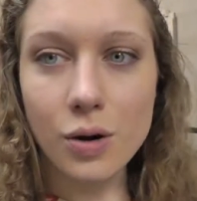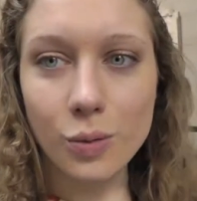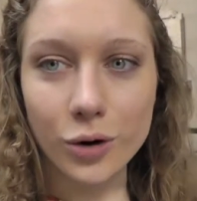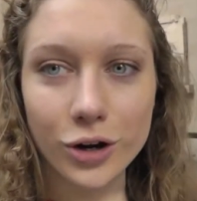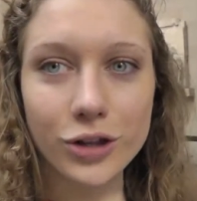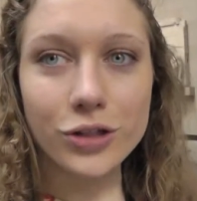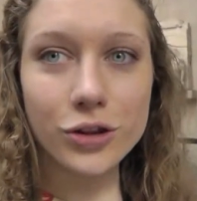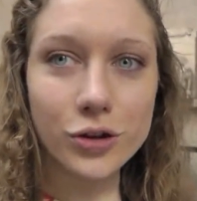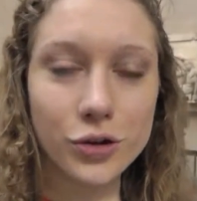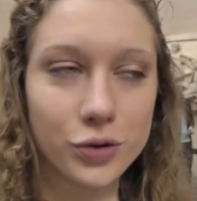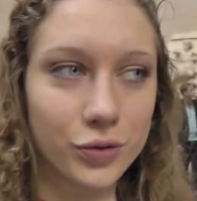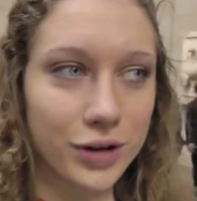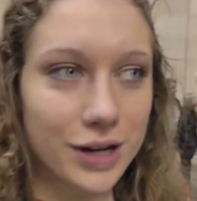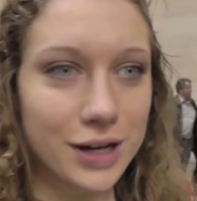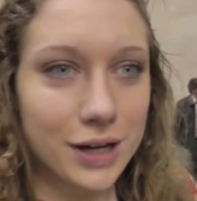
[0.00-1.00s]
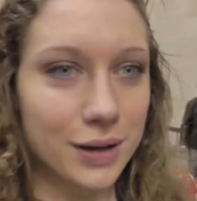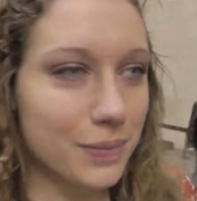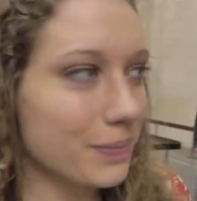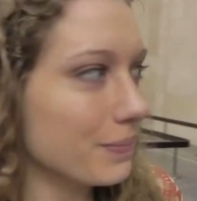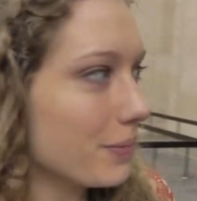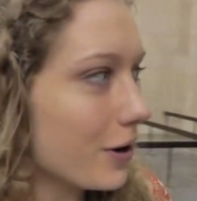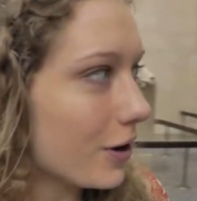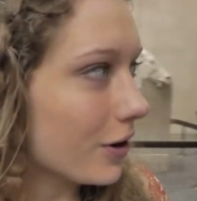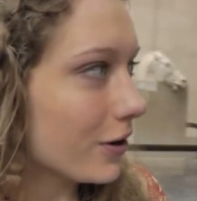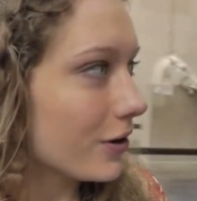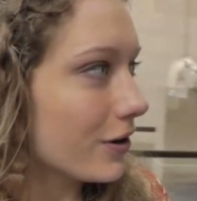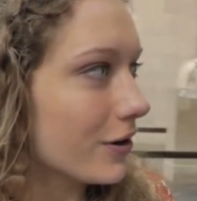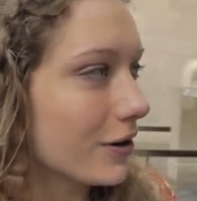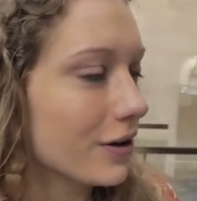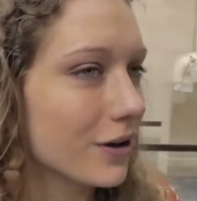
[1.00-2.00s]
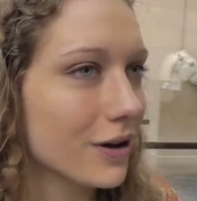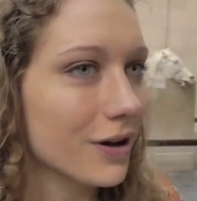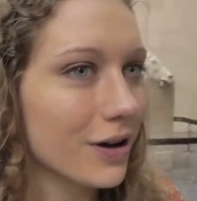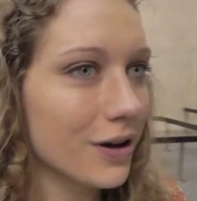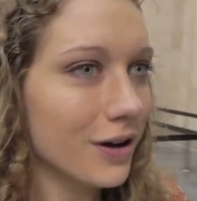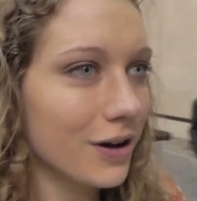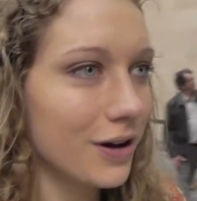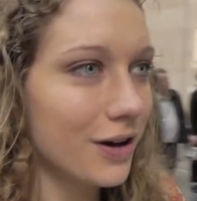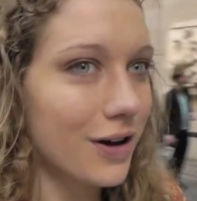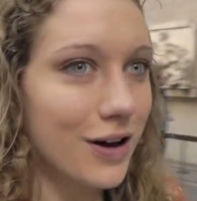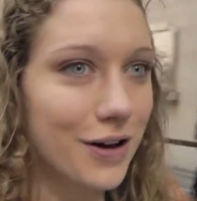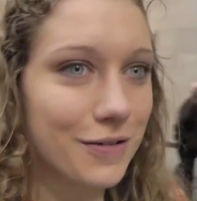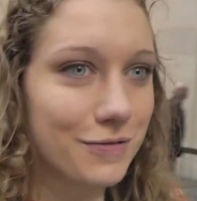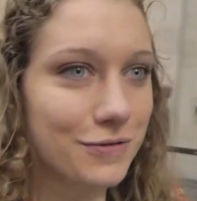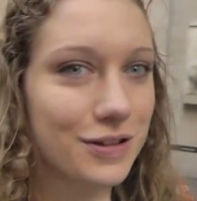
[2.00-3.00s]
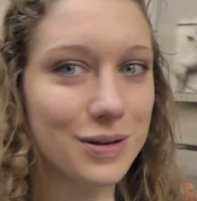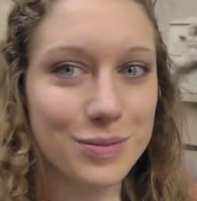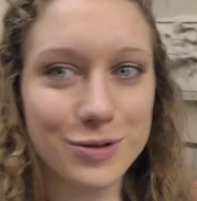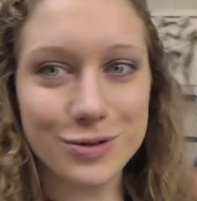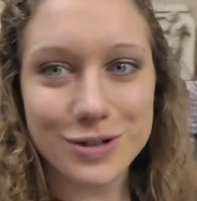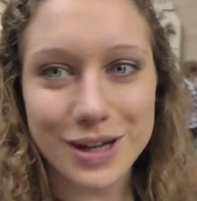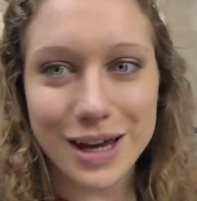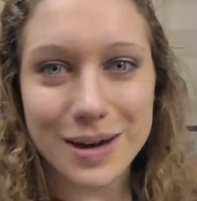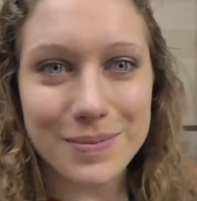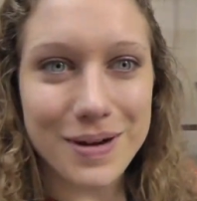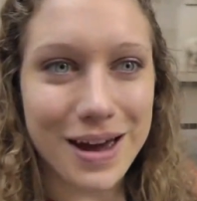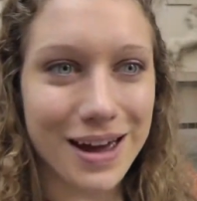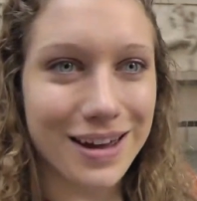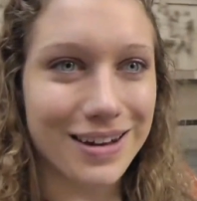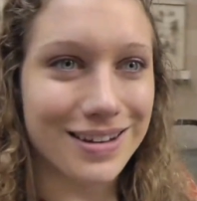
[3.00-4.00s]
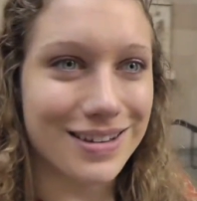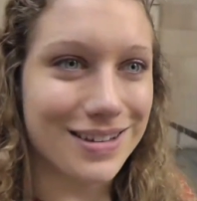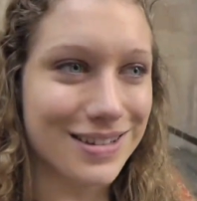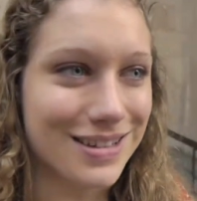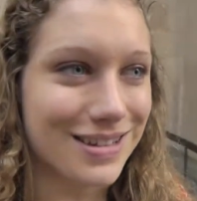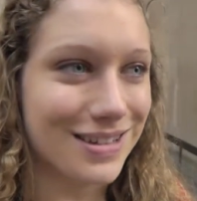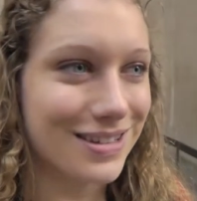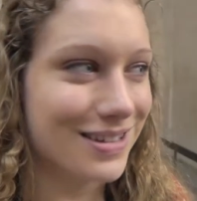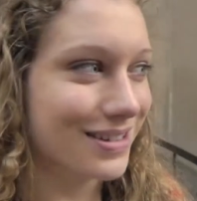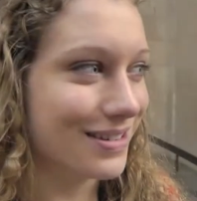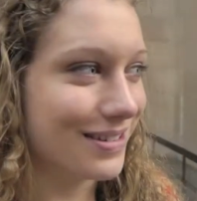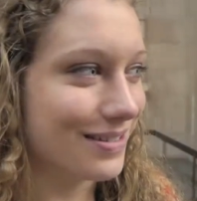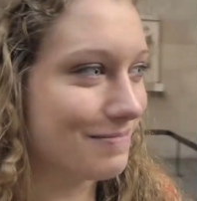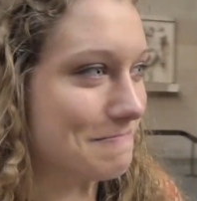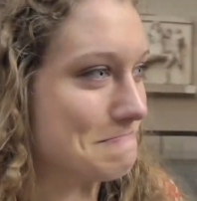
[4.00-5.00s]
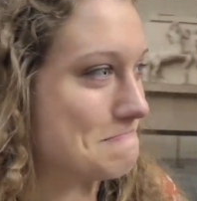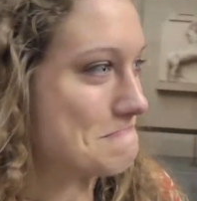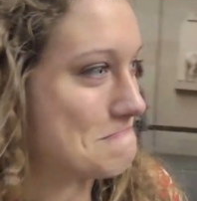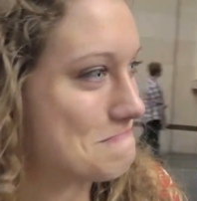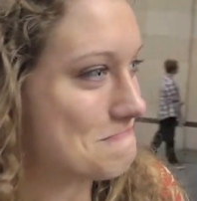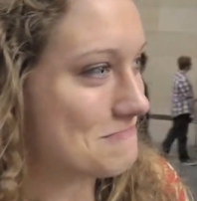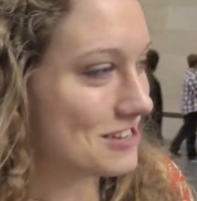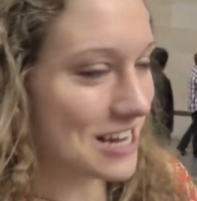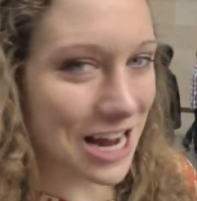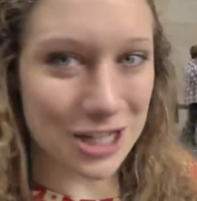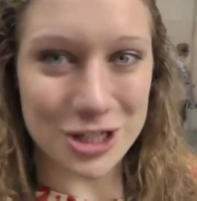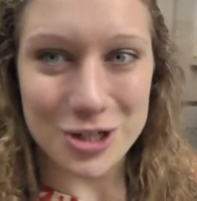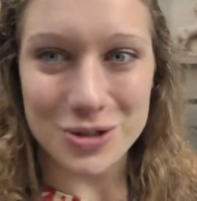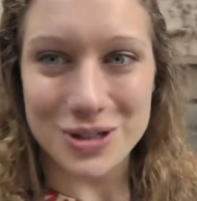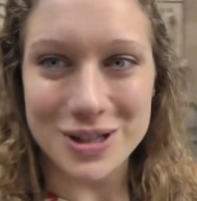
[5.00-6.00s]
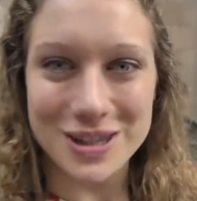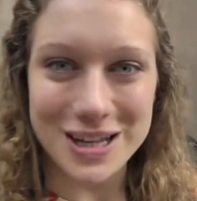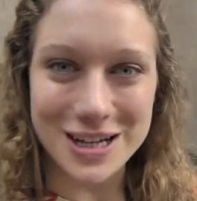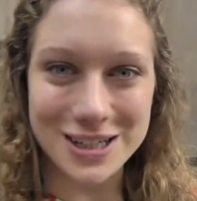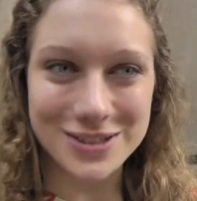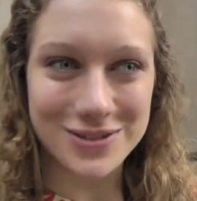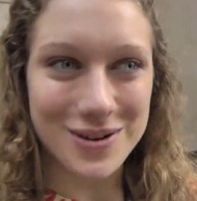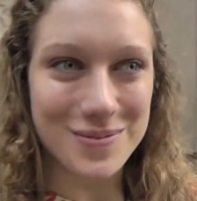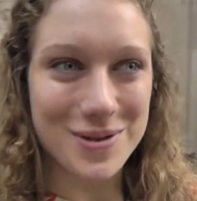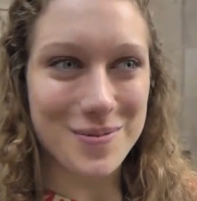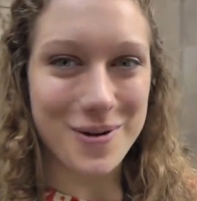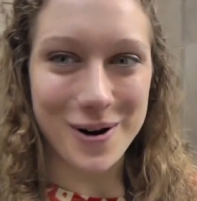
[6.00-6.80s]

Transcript: We're in the Greek part of the museum, and this is statues and things from the